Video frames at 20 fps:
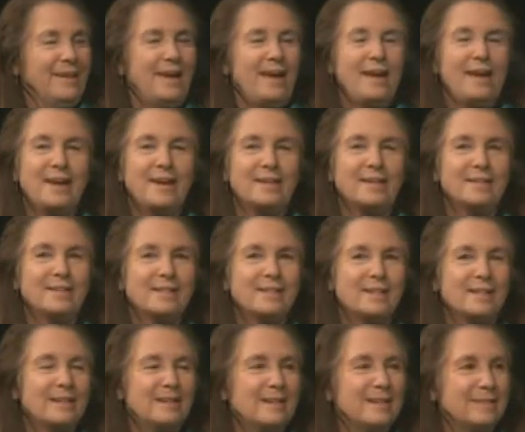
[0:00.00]
And
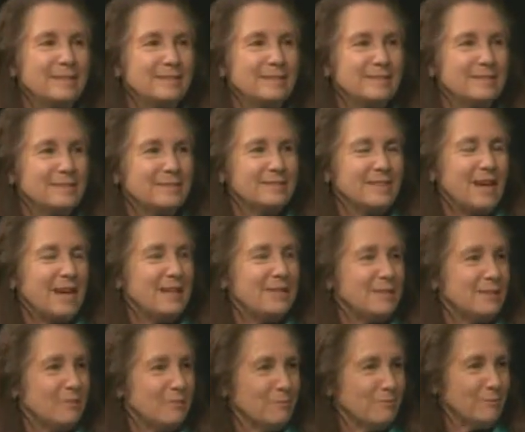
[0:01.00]
I
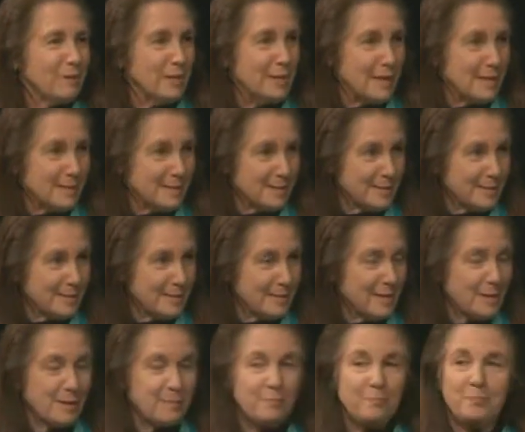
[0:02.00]
didn't realize at the
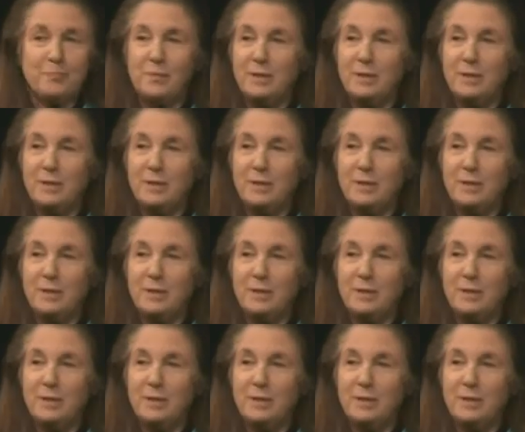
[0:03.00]
time,